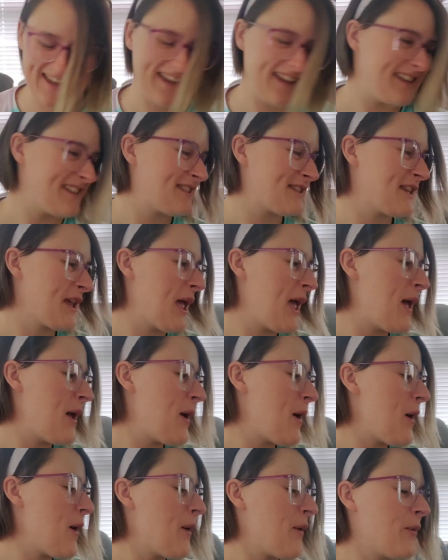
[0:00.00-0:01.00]
It's
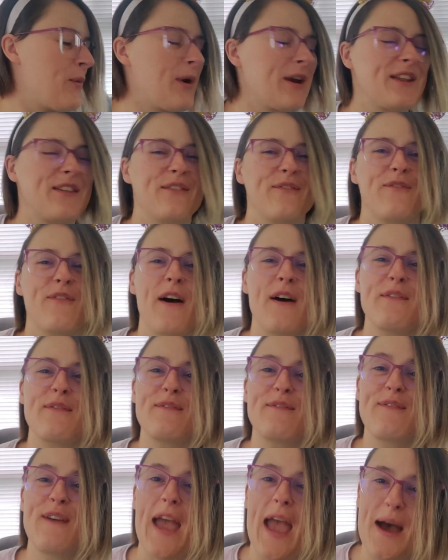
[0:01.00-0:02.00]
one of a
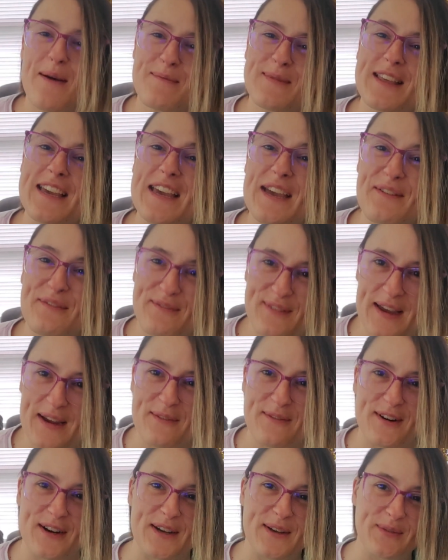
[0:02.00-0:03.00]
family
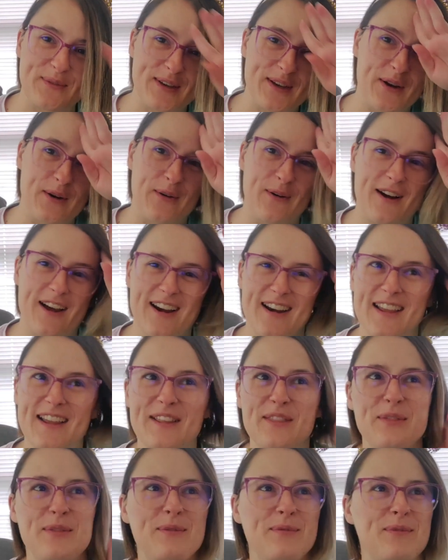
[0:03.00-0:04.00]
favorite. We go on
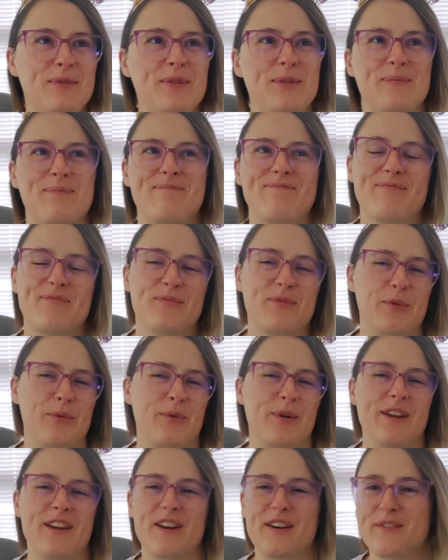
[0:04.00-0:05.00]
it
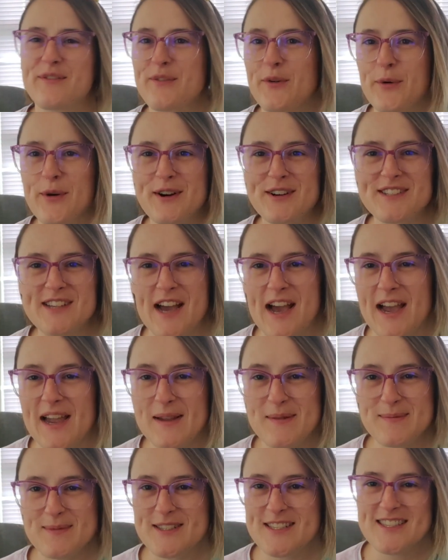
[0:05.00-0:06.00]
three or four
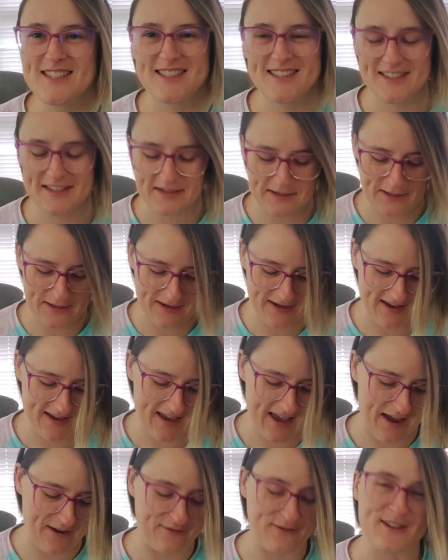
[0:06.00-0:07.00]
times
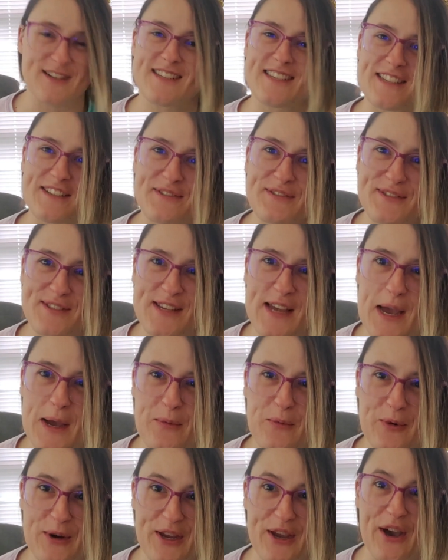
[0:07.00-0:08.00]
every single time
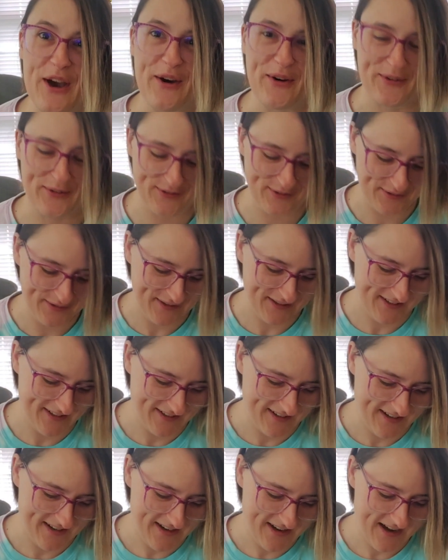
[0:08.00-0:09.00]
we go
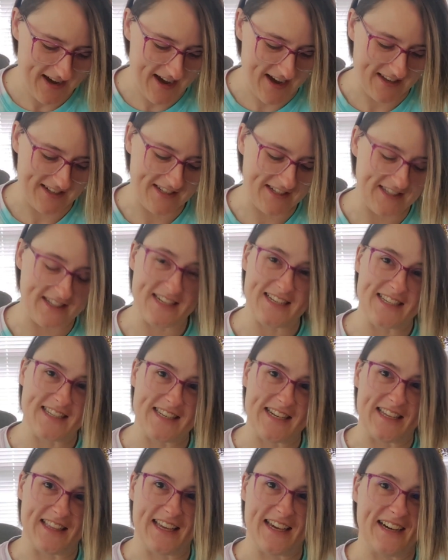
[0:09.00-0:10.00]
uh, to
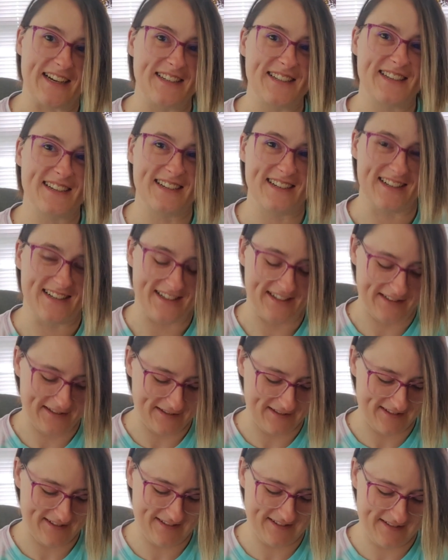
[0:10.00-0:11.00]
Disneyland.
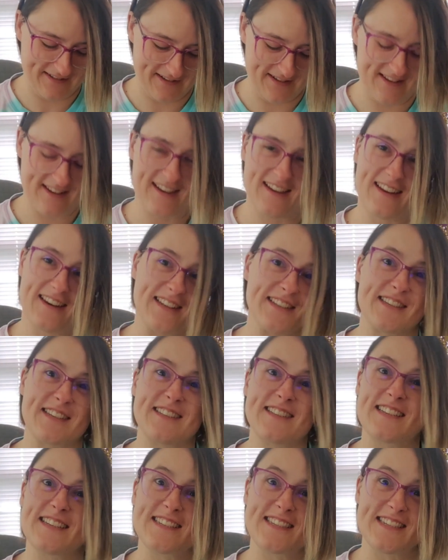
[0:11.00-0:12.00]
Um, it is a
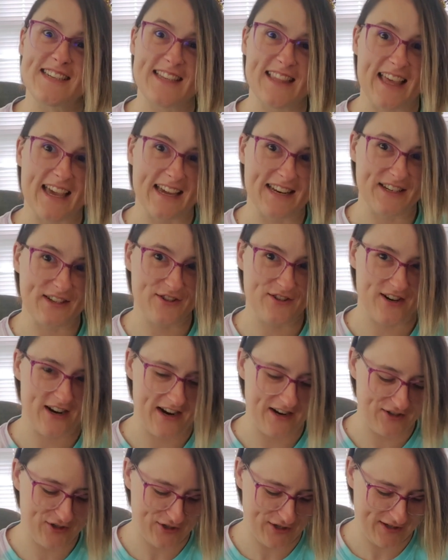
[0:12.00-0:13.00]
Disneyland
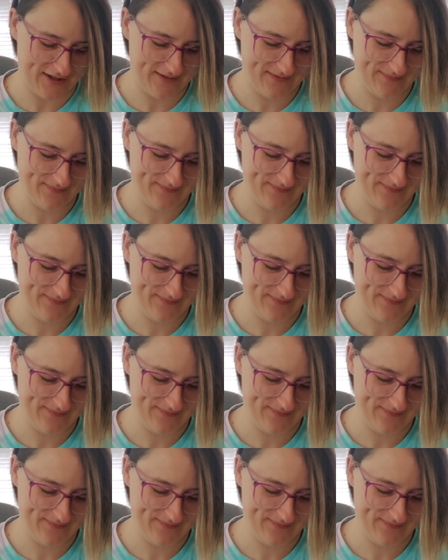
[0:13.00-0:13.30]
attraction.